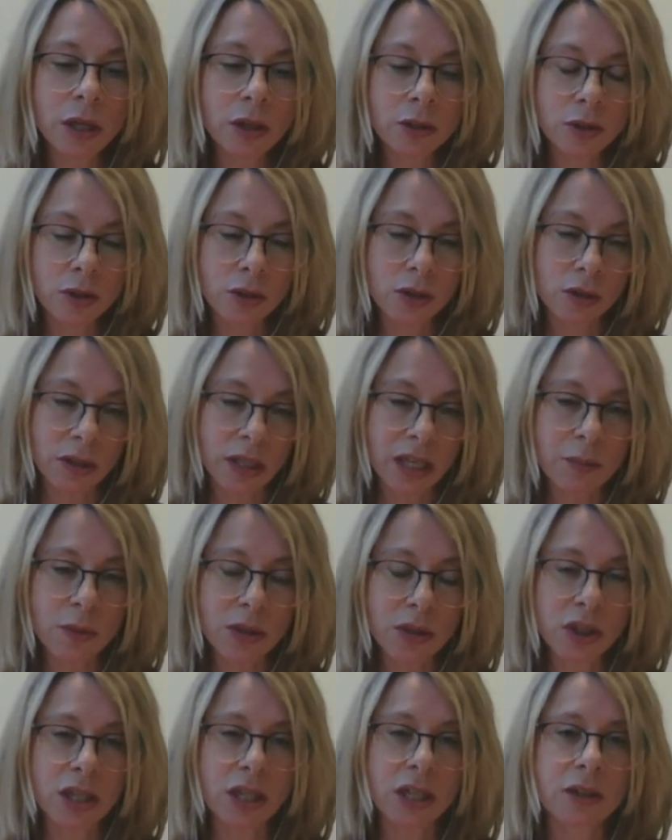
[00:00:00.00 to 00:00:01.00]
So it can
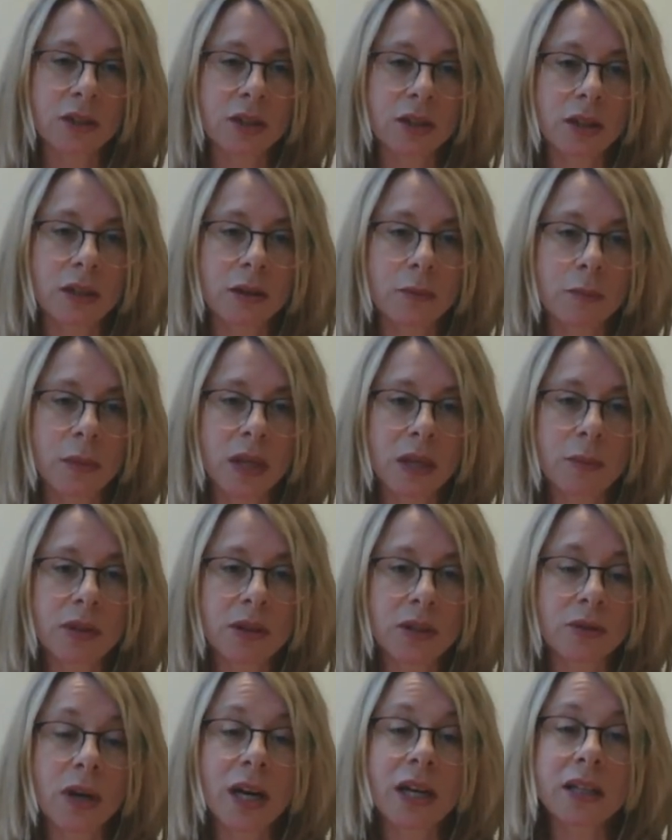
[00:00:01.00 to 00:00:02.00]
be challenging maybe
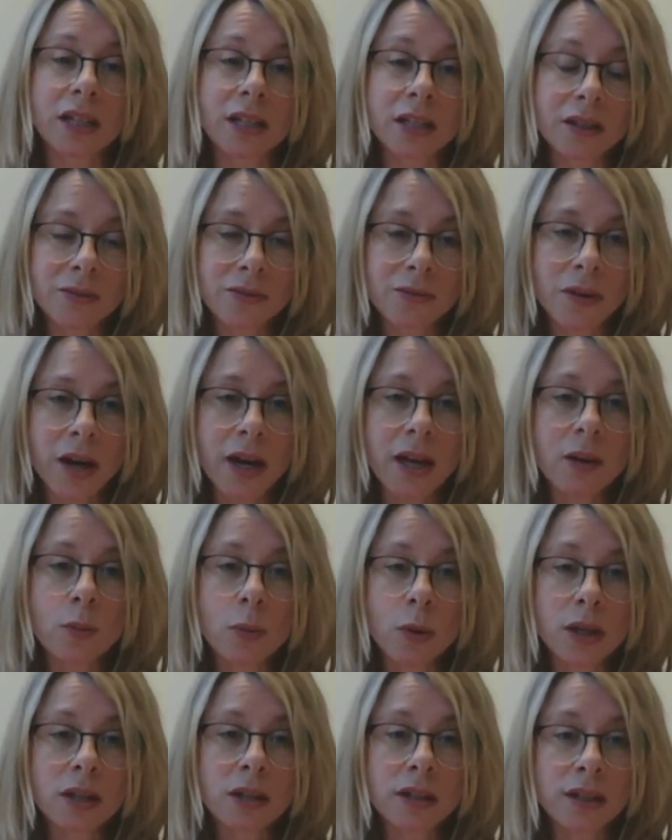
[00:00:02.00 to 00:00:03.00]
to identify
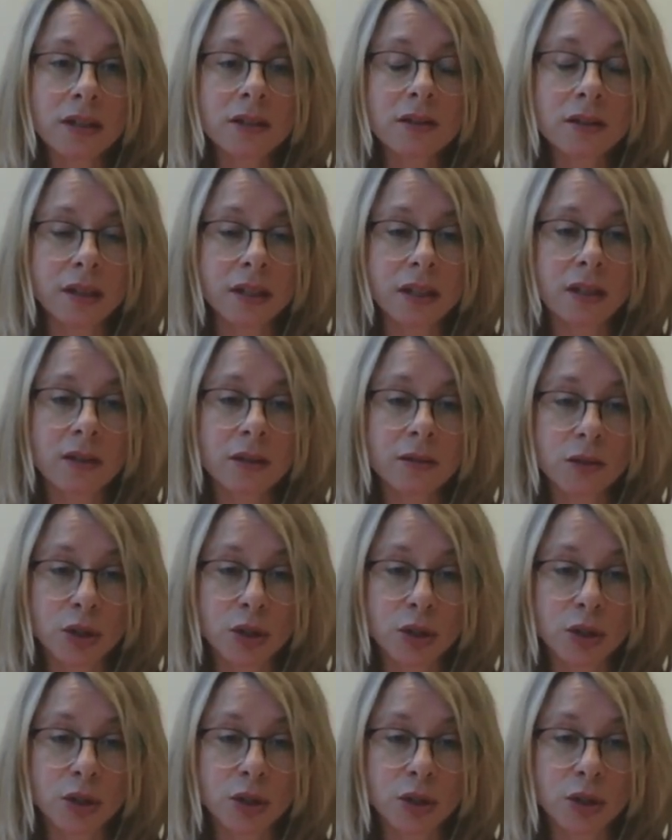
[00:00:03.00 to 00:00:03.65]
what it is that